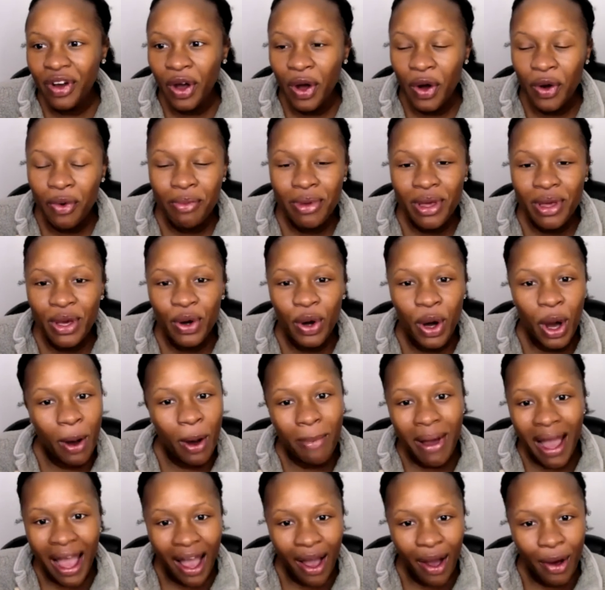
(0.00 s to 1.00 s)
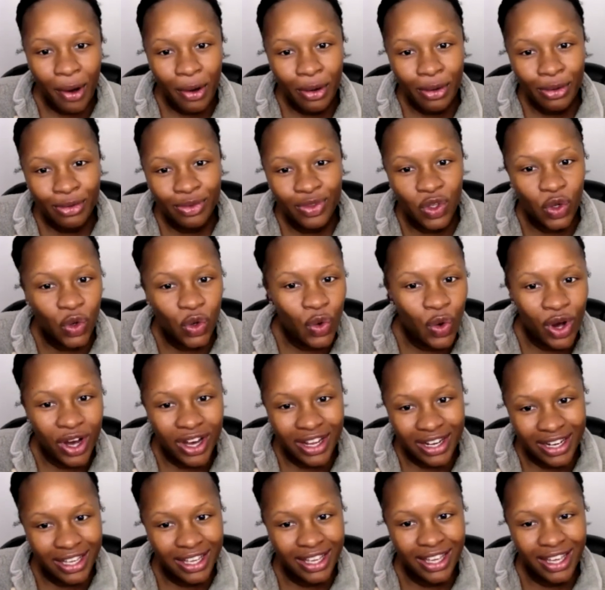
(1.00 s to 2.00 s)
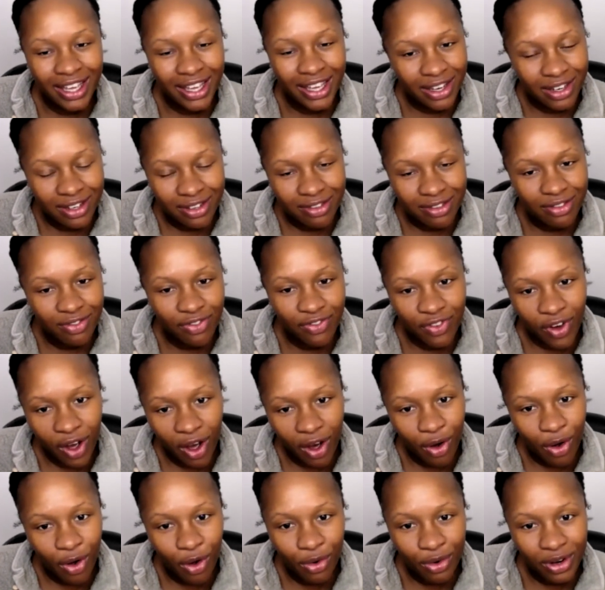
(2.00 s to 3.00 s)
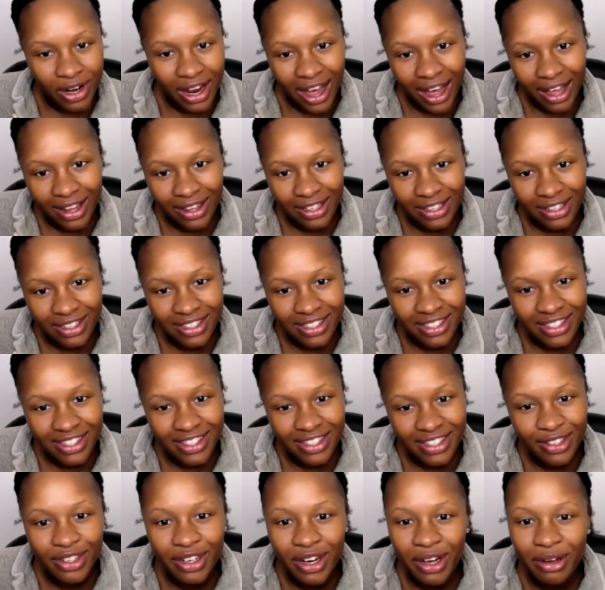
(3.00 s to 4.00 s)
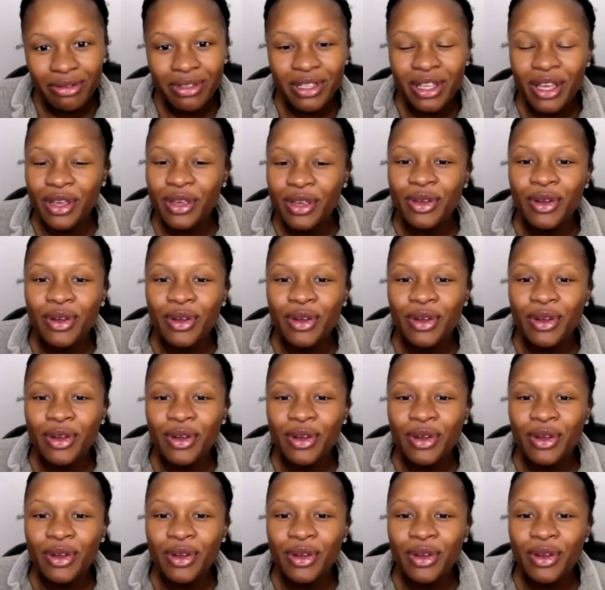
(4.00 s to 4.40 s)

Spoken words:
phone bill about $204, you know what I'm saying?